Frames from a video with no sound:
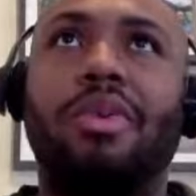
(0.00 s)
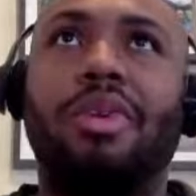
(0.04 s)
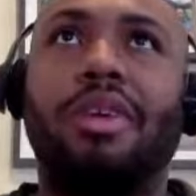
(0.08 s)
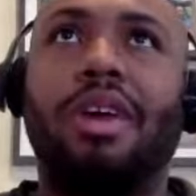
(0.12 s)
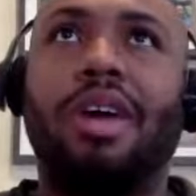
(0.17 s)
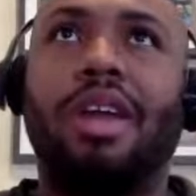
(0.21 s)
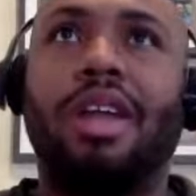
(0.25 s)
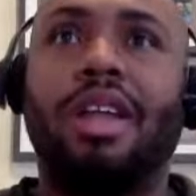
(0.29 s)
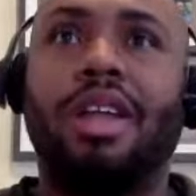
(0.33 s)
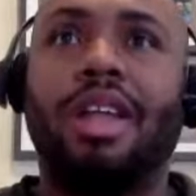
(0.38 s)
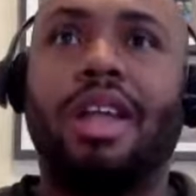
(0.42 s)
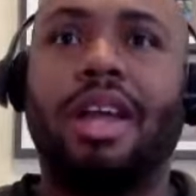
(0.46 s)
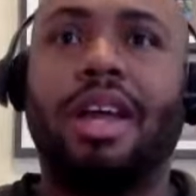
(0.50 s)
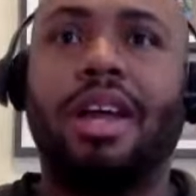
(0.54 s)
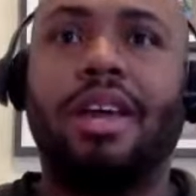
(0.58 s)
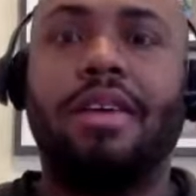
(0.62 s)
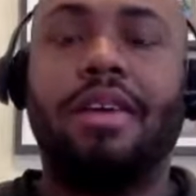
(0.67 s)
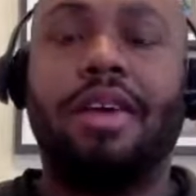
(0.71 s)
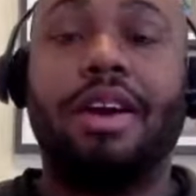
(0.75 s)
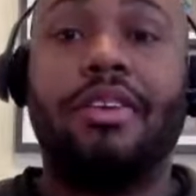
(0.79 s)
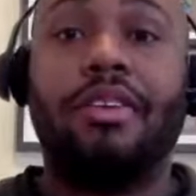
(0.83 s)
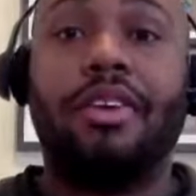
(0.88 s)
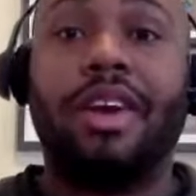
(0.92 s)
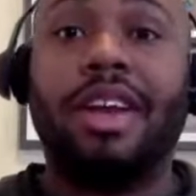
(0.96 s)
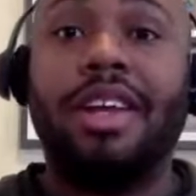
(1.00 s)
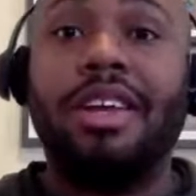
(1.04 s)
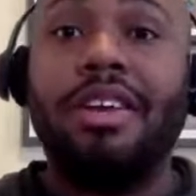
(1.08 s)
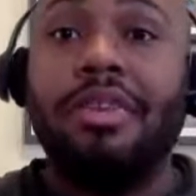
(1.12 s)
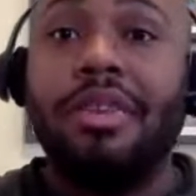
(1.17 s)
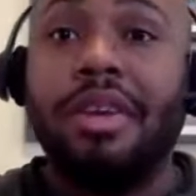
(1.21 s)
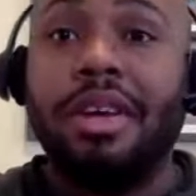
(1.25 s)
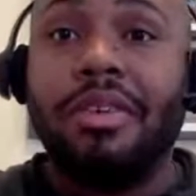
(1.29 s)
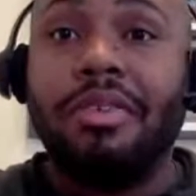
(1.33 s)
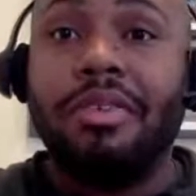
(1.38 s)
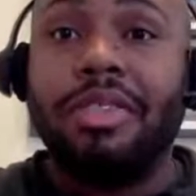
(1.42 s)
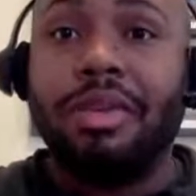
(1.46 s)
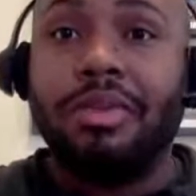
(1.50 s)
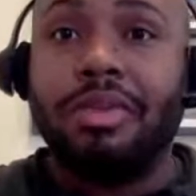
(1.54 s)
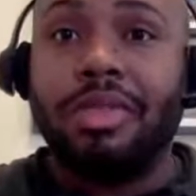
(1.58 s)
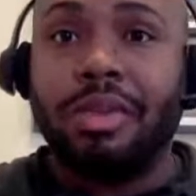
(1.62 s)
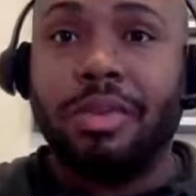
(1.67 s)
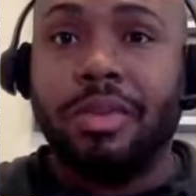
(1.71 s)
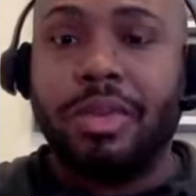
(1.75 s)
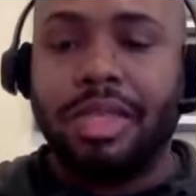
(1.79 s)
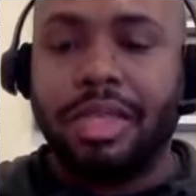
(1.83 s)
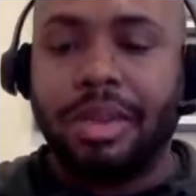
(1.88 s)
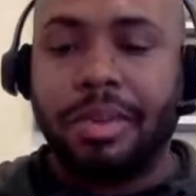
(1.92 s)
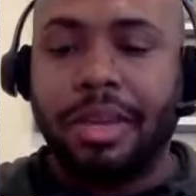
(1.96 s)
what you call it, like a credit union or
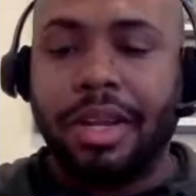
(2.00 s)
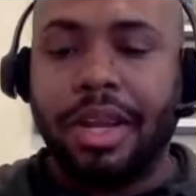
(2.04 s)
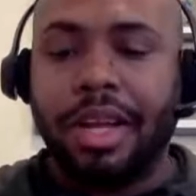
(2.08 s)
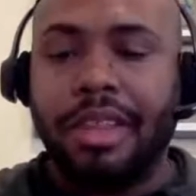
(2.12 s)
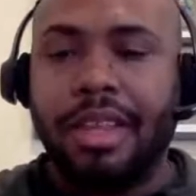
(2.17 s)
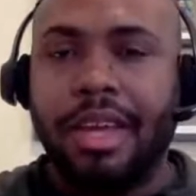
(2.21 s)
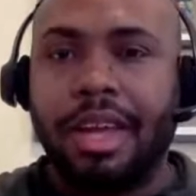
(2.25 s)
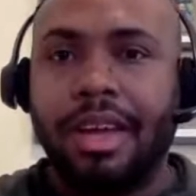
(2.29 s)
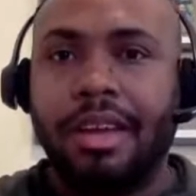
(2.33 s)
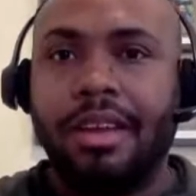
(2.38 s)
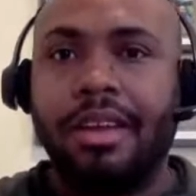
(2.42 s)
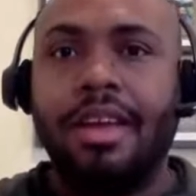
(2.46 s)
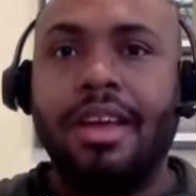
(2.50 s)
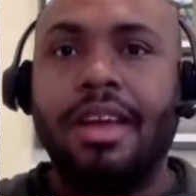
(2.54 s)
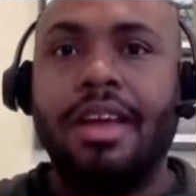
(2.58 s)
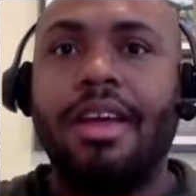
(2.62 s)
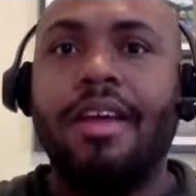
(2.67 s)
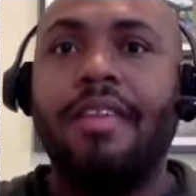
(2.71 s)
something like that,